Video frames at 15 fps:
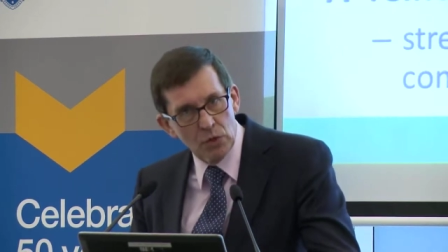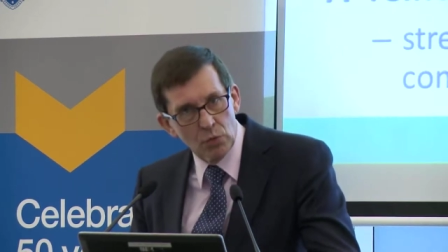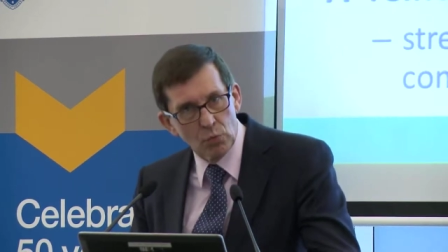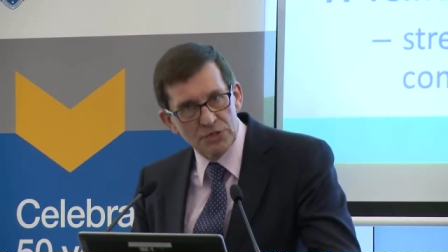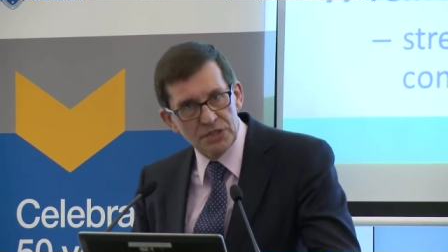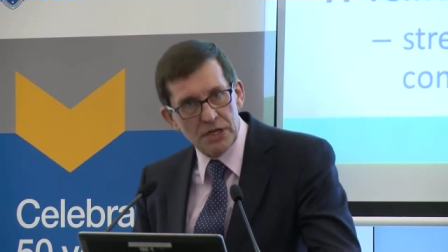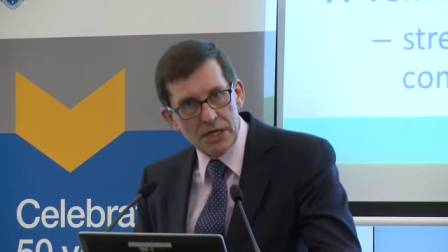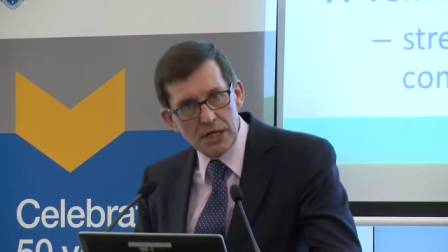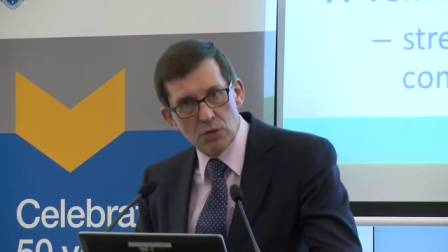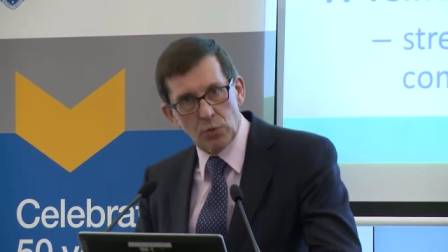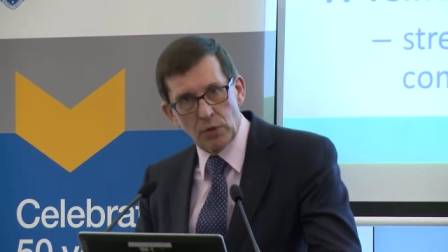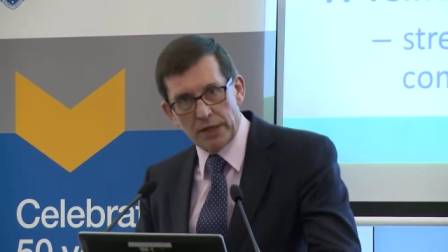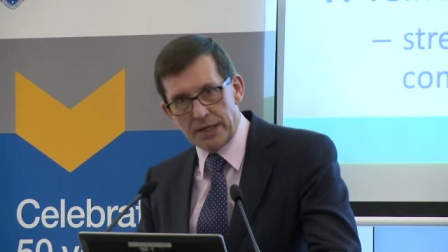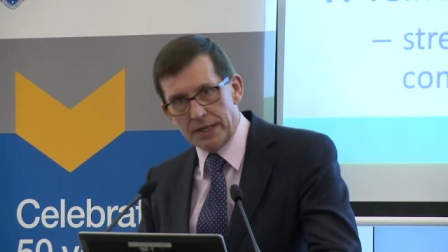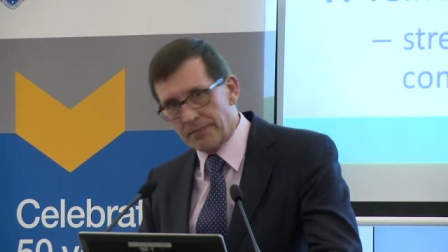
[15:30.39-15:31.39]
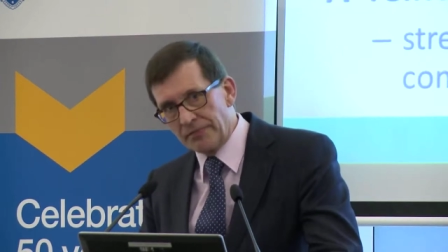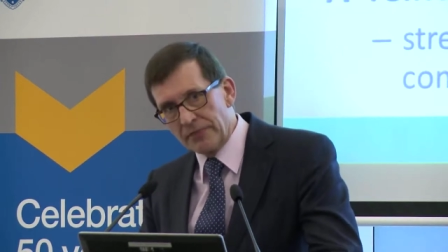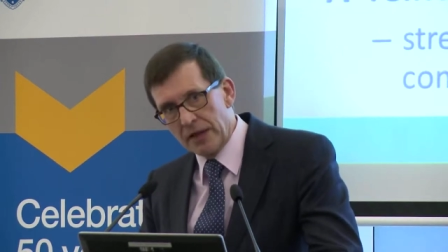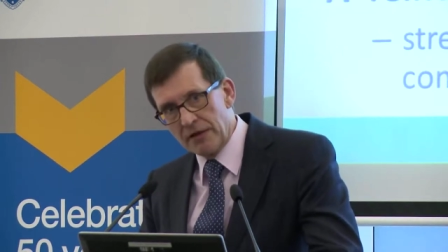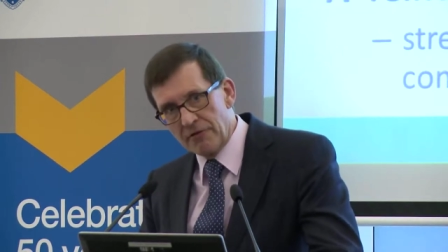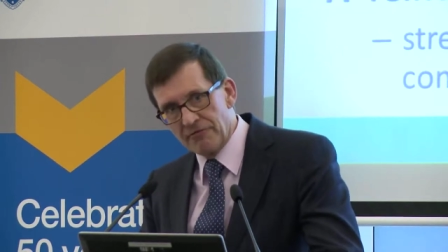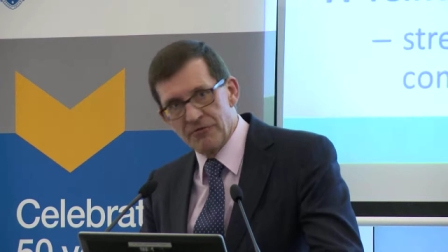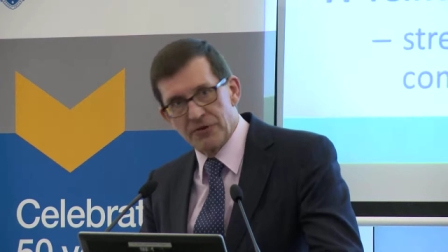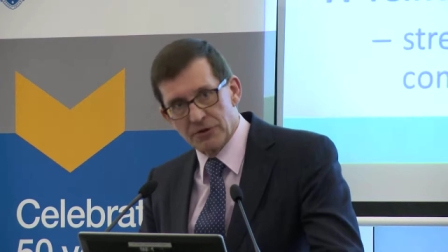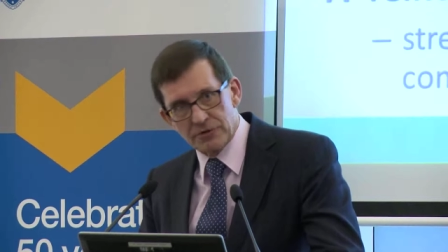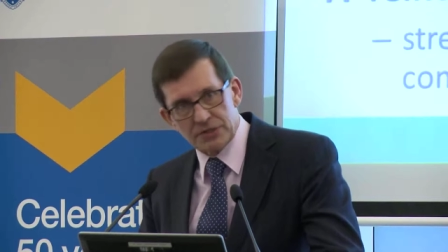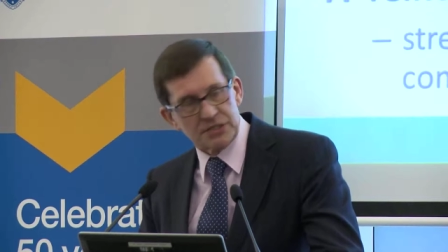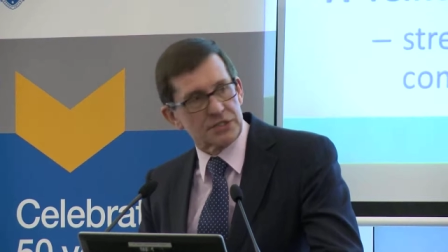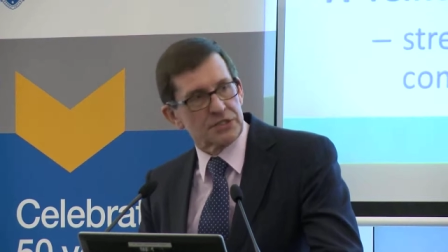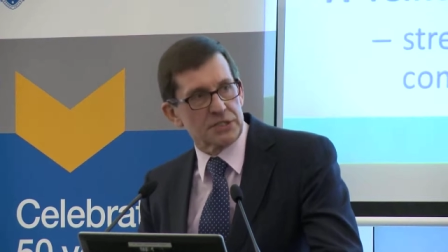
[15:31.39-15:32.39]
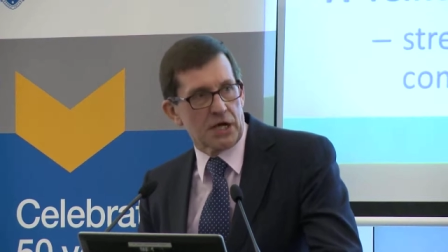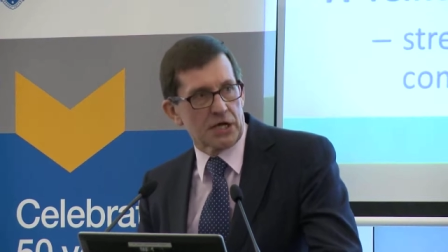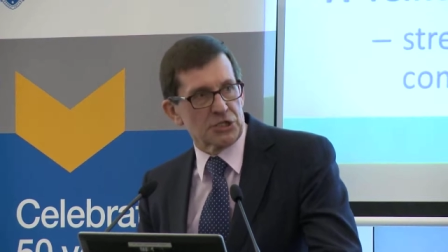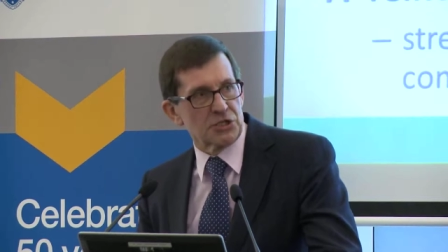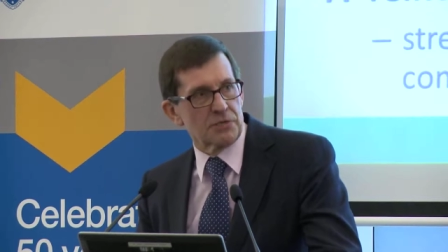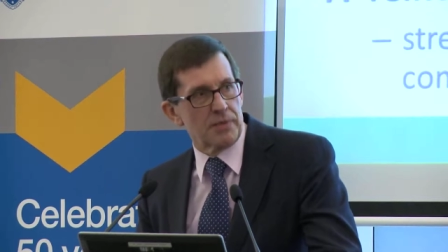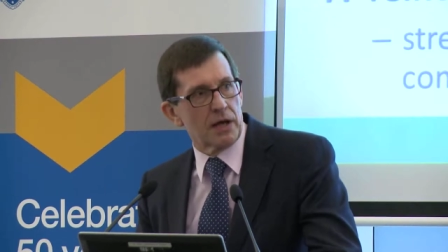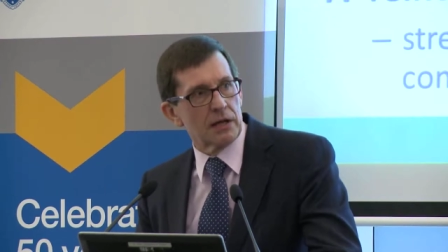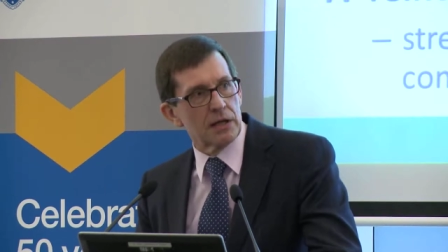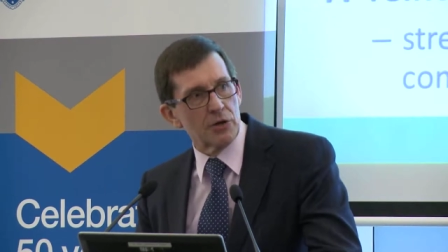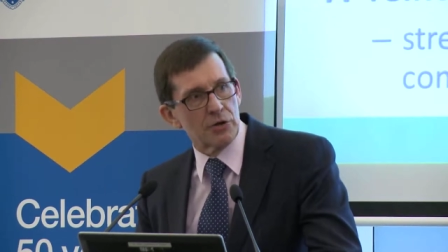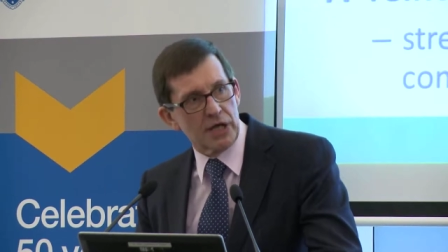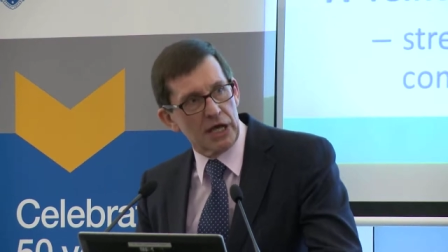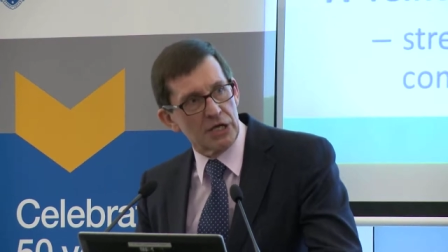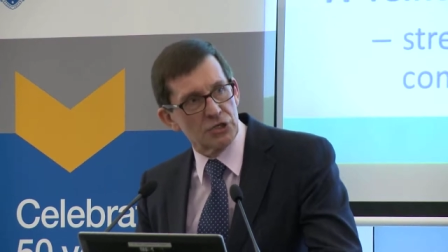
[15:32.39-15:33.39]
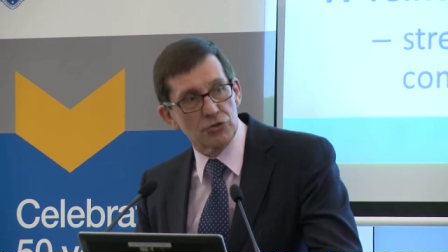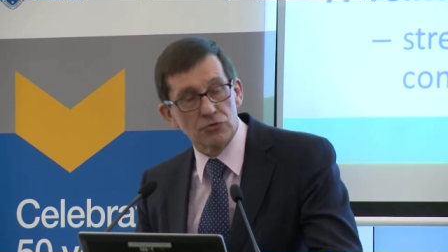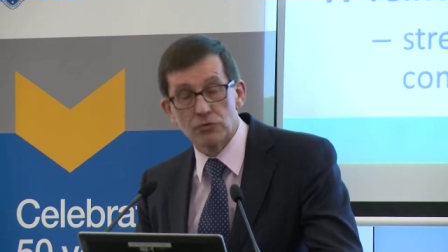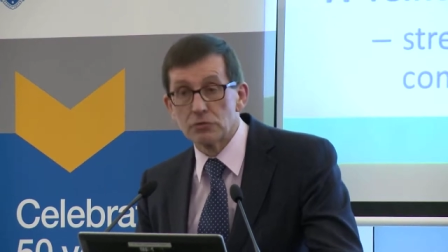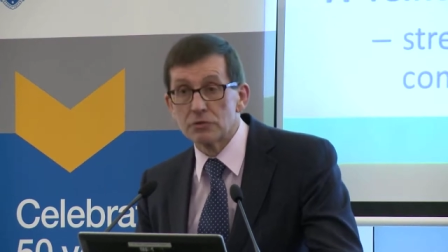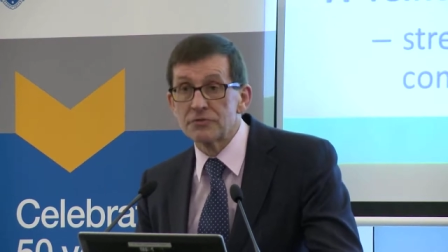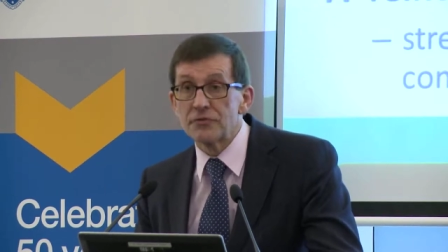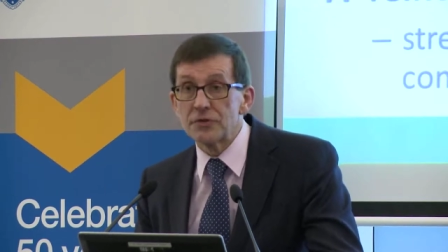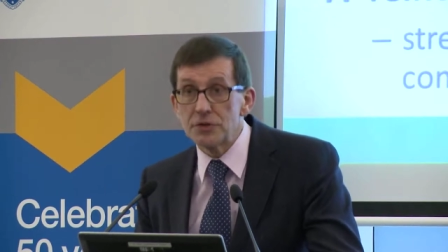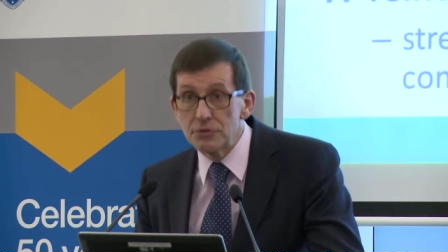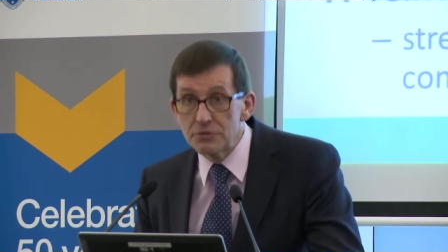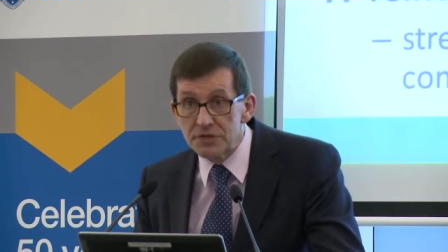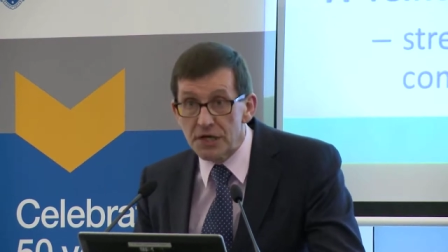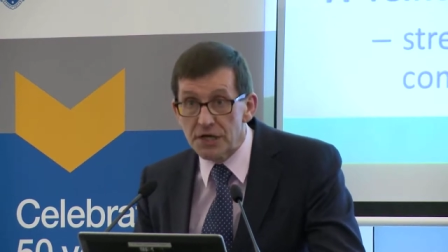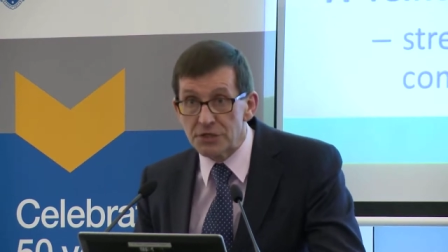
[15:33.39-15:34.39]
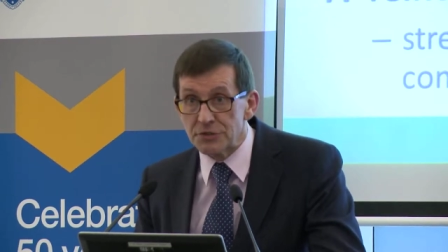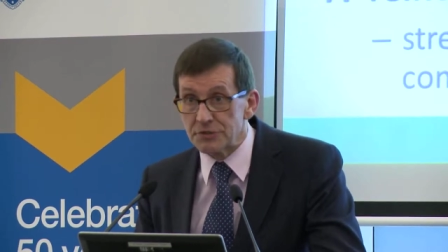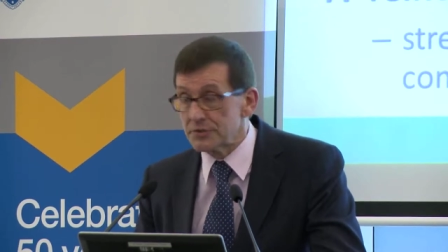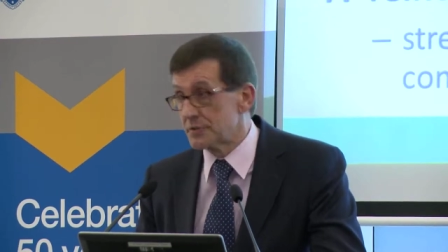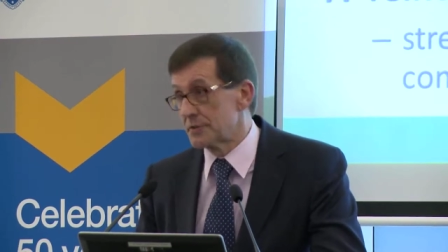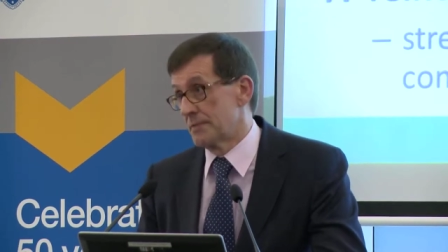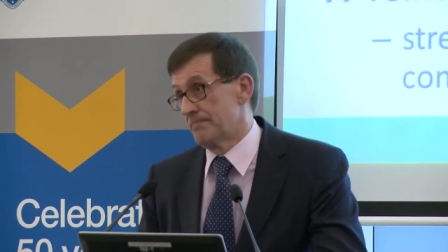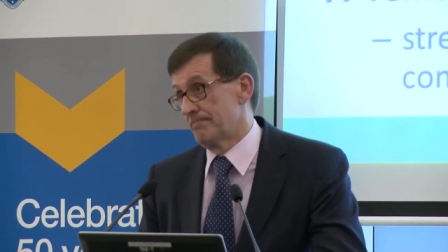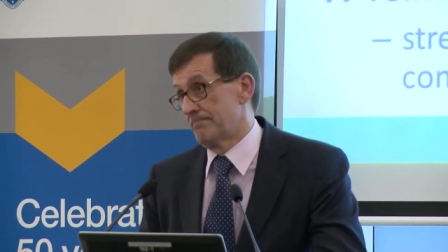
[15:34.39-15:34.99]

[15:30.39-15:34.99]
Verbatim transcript: was an equally vigorous discussion about location rules for newsagents.